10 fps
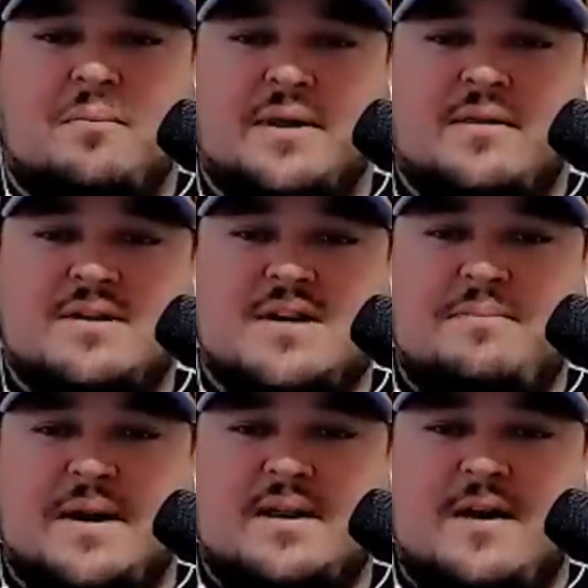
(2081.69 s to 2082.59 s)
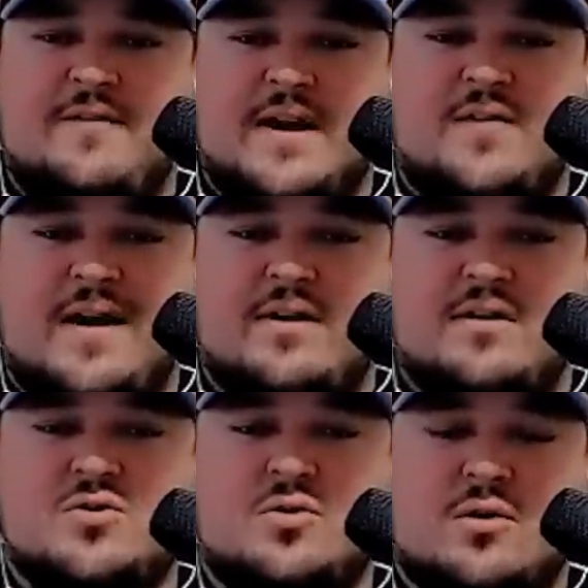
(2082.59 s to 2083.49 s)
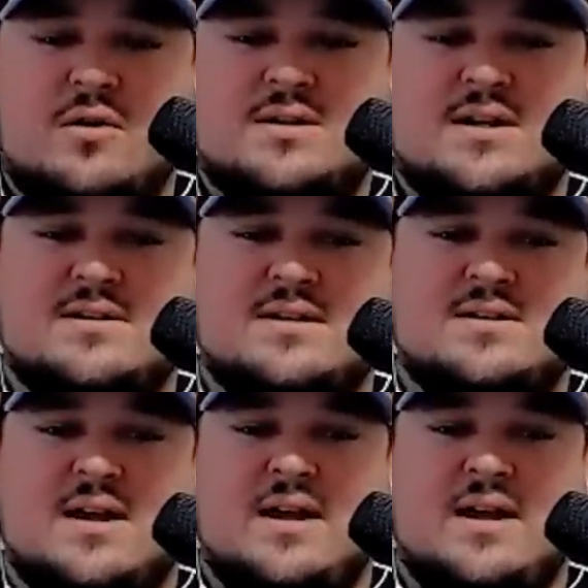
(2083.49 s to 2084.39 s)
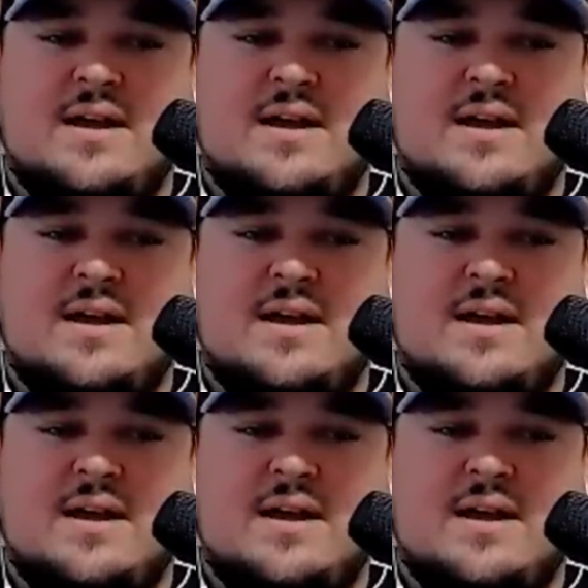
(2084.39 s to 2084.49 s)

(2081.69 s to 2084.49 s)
But the reason I picked the FX 500 Tour is because it's the